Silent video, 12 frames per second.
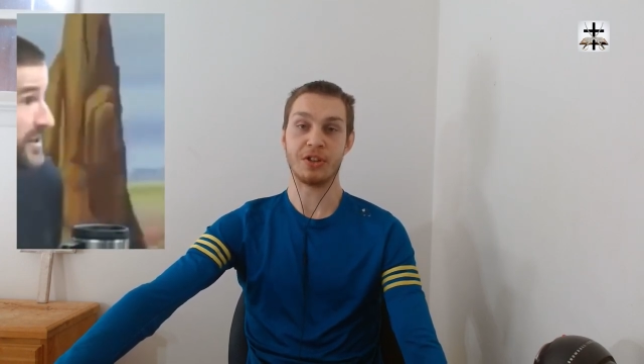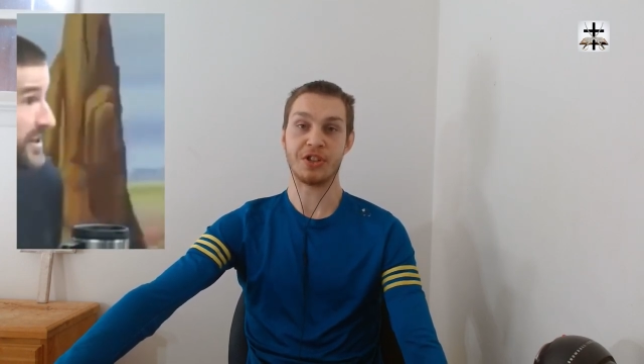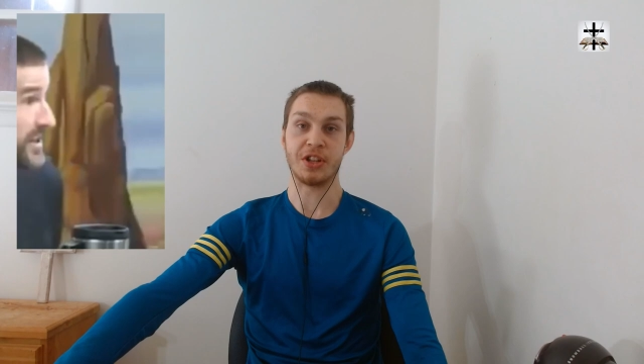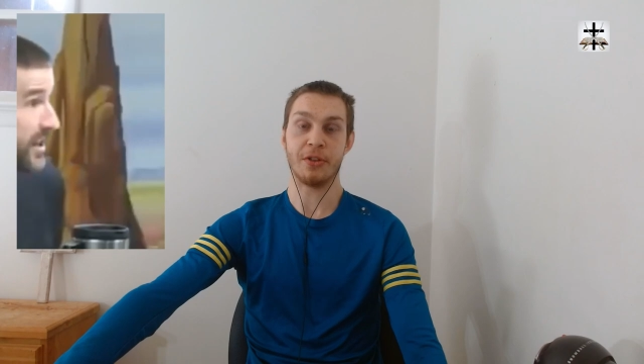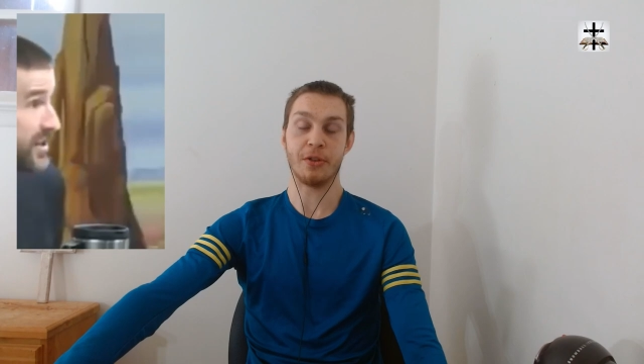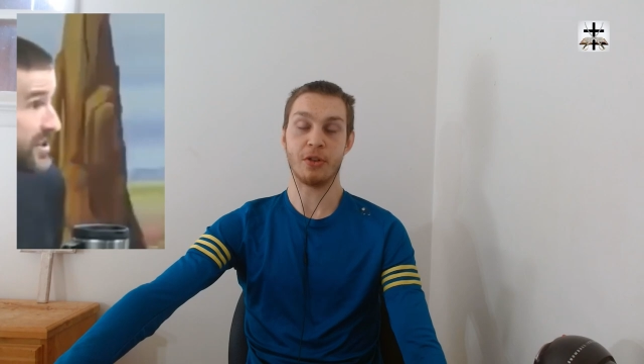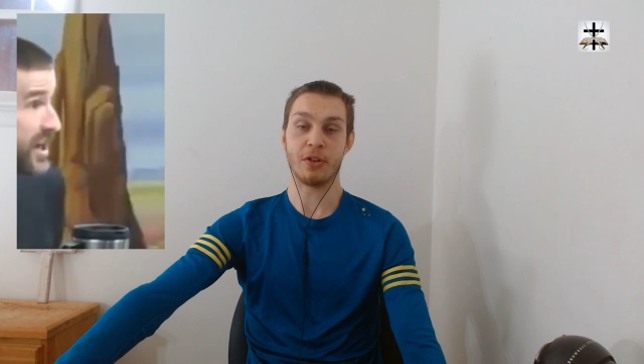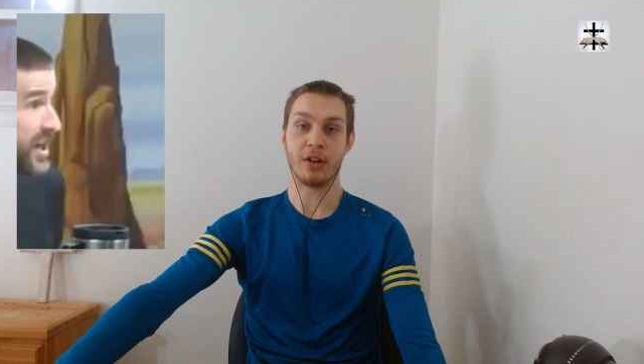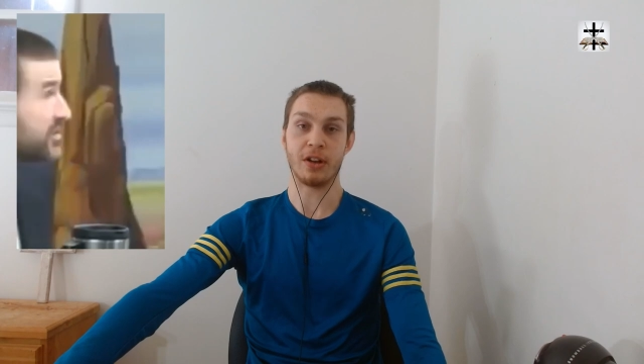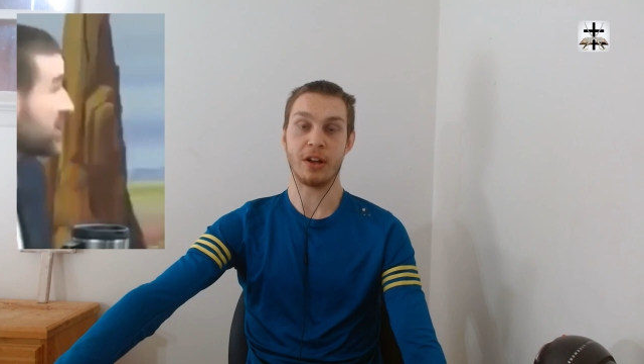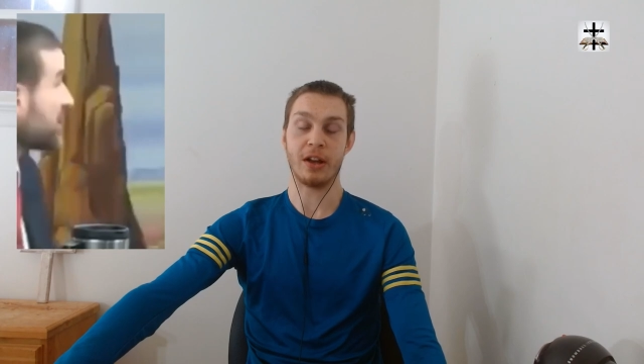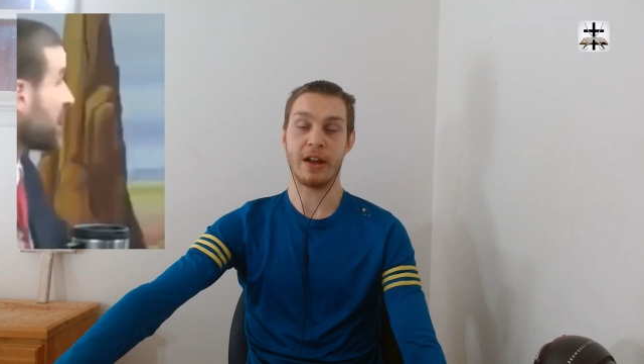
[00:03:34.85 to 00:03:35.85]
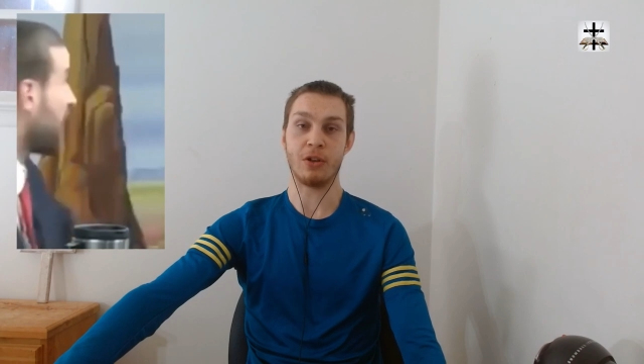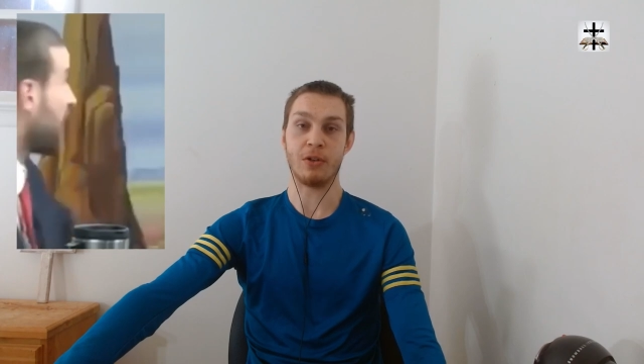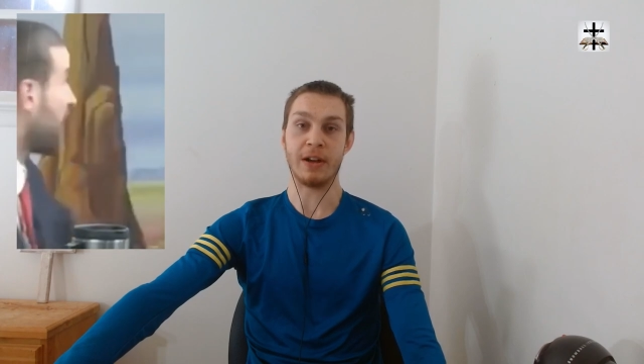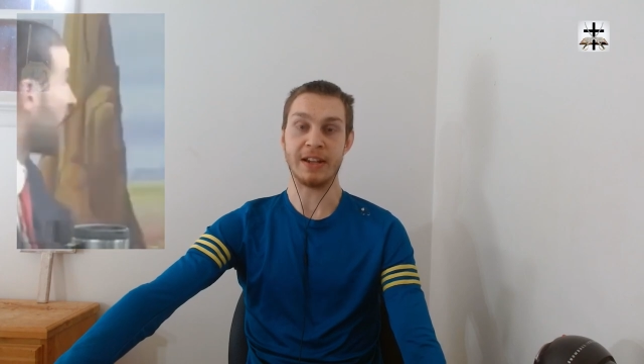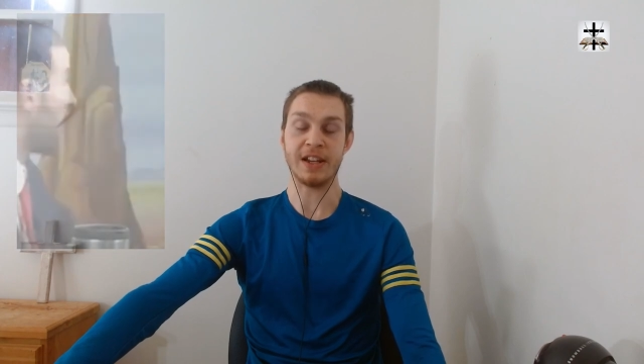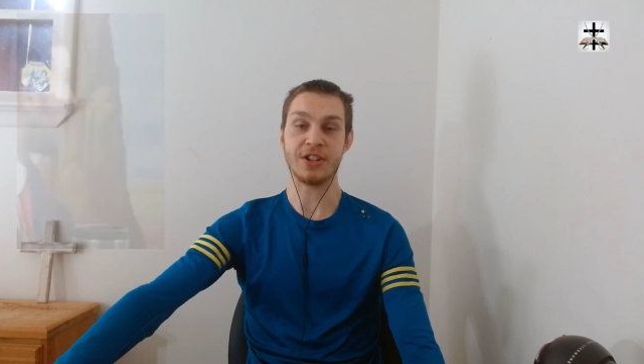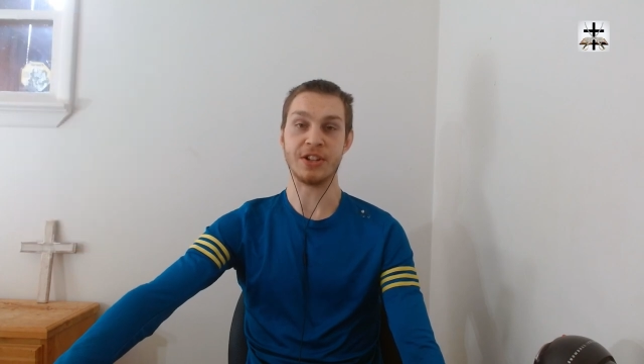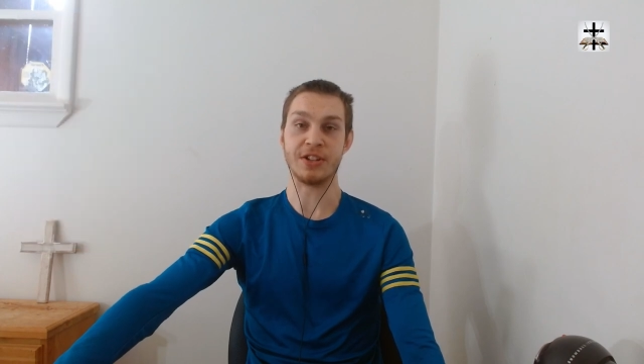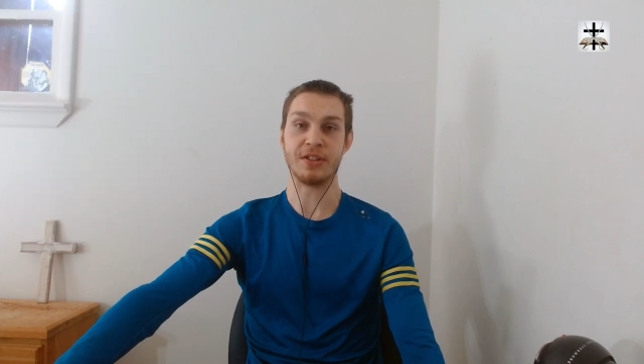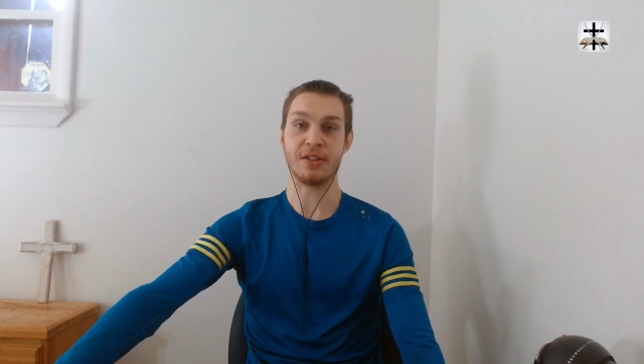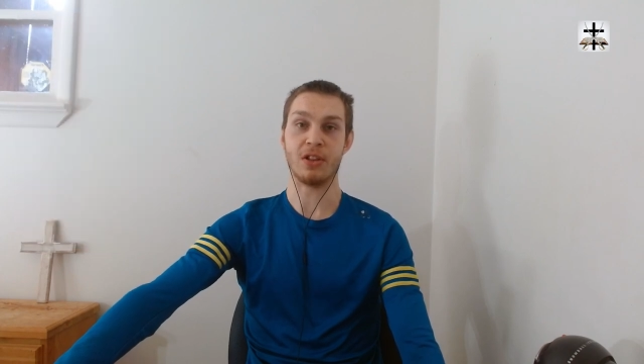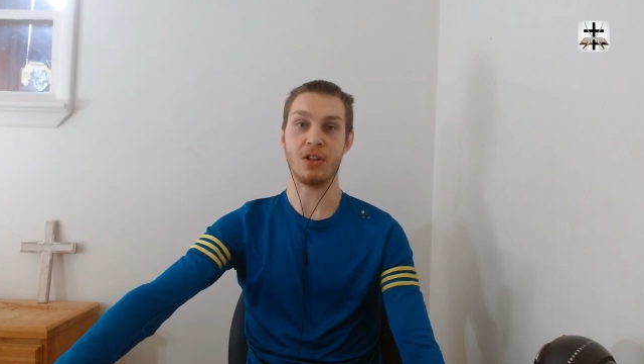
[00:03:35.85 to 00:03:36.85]
just another you know, addition
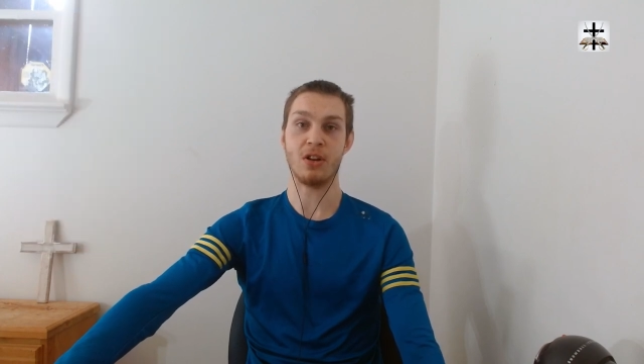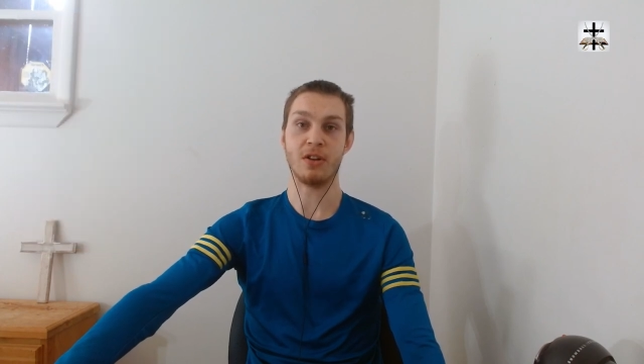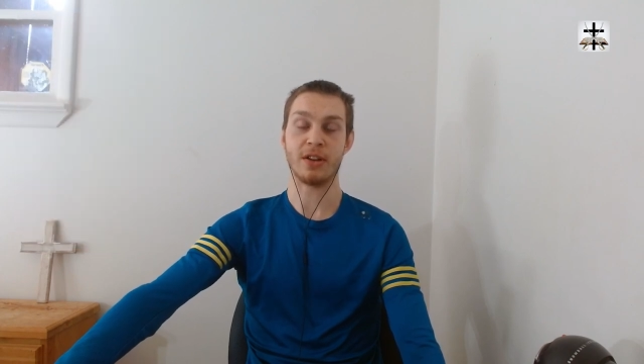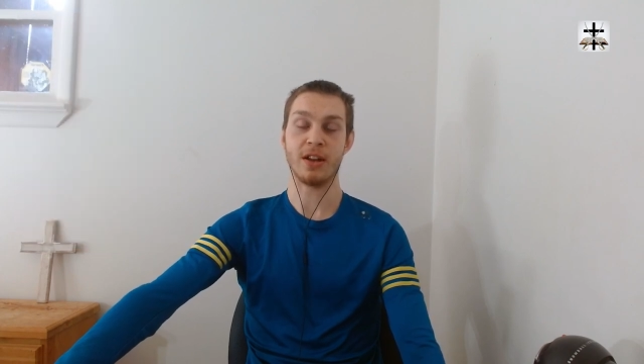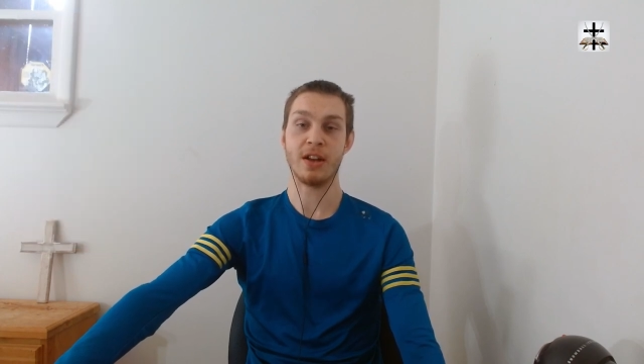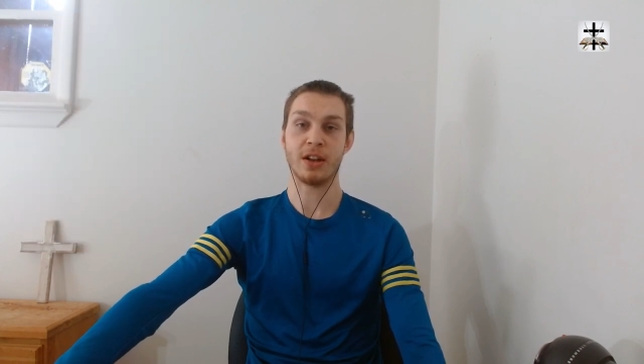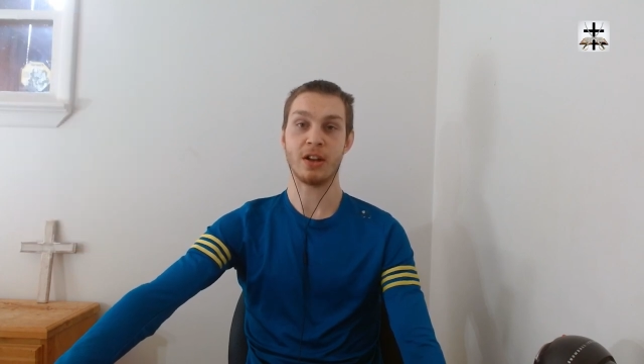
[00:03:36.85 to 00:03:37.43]
to the long